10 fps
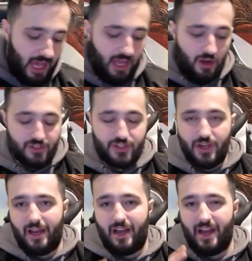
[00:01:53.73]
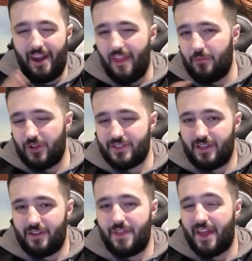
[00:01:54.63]
Onto another
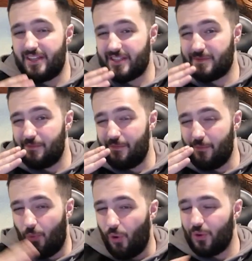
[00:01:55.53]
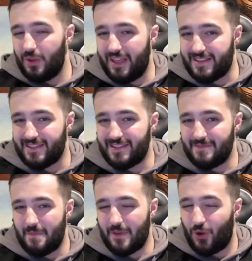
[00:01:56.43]
monster that is more or less
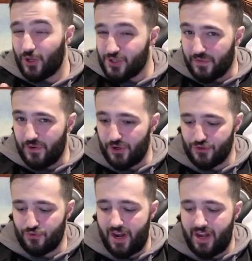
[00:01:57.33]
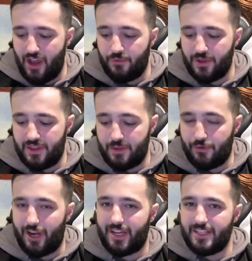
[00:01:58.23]
controversial right now within the
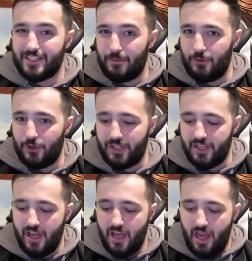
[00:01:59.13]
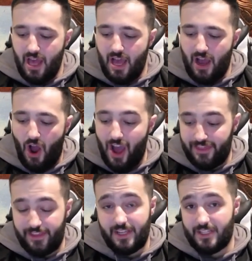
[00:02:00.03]
Prank-Kids community. I
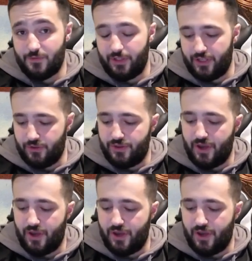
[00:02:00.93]
think it's really good though.